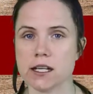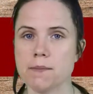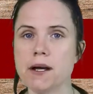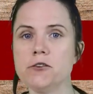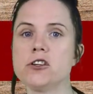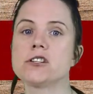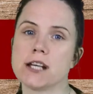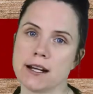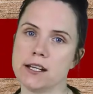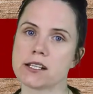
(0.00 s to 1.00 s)
The motion
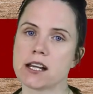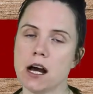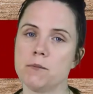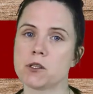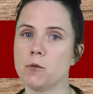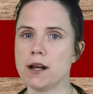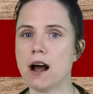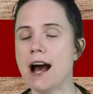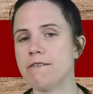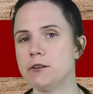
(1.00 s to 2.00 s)
sickness comes when
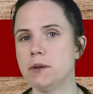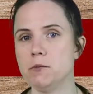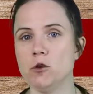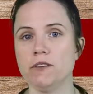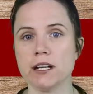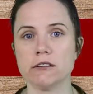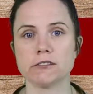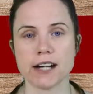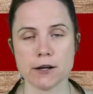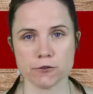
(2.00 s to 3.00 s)
I have to be moving
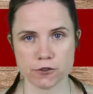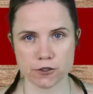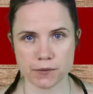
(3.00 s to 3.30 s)
around.